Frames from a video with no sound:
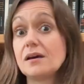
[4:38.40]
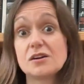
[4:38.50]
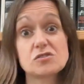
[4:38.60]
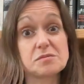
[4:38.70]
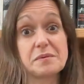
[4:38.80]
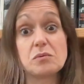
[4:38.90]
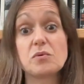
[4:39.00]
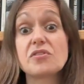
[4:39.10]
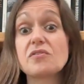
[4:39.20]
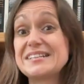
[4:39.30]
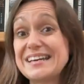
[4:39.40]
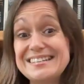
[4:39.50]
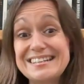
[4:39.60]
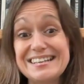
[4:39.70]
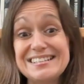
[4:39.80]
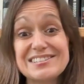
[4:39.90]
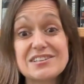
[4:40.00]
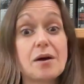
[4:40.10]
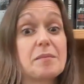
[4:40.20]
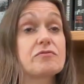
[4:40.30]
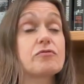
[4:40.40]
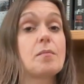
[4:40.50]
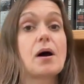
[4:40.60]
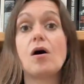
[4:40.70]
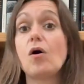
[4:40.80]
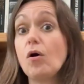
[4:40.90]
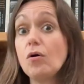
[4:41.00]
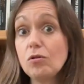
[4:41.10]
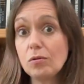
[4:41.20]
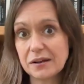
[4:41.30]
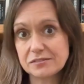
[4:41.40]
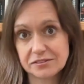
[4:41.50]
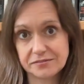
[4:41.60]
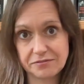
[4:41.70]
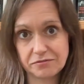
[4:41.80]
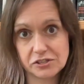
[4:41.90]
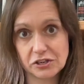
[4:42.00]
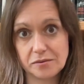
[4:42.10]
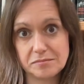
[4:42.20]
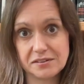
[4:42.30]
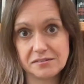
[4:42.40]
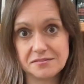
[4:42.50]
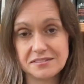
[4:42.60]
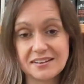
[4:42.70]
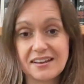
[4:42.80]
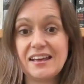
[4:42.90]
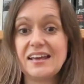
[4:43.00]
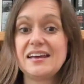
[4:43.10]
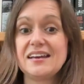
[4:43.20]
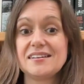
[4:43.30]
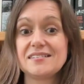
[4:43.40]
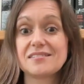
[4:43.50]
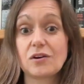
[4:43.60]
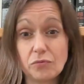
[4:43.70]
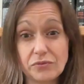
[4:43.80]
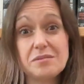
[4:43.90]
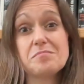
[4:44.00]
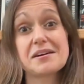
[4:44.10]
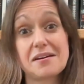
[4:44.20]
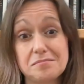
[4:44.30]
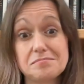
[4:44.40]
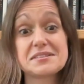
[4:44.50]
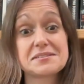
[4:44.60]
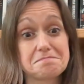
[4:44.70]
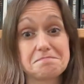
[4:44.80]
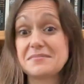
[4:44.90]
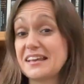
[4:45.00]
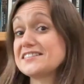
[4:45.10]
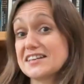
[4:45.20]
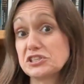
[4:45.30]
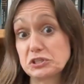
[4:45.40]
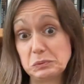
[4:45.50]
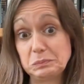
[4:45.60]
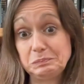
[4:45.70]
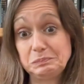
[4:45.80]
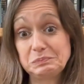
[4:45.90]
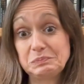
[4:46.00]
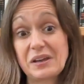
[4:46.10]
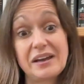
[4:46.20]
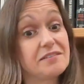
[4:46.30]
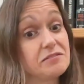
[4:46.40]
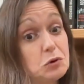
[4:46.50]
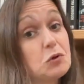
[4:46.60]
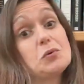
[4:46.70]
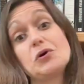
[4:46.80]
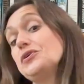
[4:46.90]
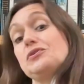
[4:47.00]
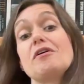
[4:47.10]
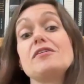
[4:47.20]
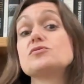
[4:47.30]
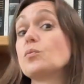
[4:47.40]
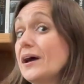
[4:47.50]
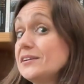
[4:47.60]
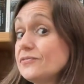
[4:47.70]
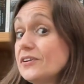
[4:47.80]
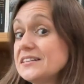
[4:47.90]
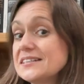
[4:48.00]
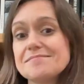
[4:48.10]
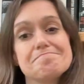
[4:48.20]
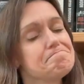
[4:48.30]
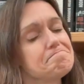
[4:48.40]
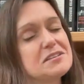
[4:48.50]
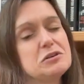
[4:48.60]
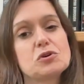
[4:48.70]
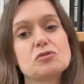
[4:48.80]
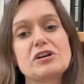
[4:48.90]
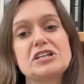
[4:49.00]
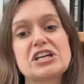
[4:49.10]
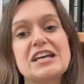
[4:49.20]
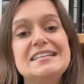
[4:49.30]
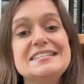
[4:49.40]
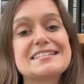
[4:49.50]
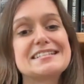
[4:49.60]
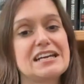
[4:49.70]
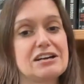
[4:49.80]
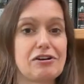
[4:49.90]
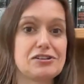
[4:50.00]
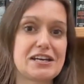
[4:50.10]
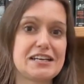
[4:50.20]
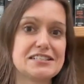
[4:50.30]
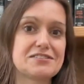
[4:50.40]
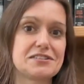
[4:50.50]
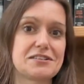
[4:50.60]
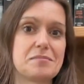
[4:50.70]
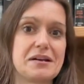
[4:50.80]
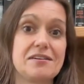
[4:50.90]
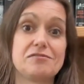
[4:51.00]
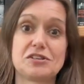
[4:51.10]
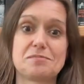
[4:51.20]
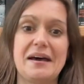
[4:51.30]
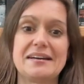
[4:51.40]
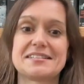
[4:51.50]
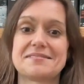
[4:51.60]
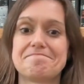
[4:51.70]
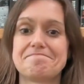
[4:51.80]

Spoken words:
And trust me, with attendees coming from a whole bunch of different time zones, coffee becomes essential. And if you're the one who knows where to find it, you could reach instant hero status for somebody you've just met.